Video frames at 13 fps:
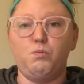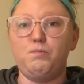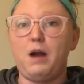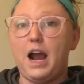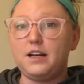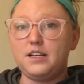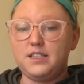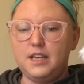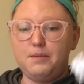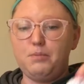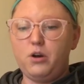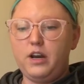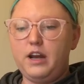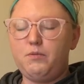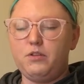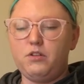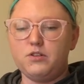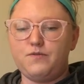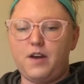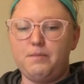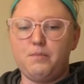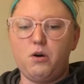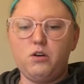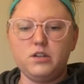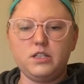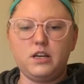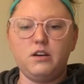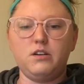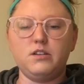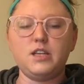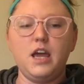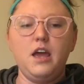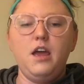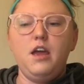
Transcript: practicing put in with those fine motor skills.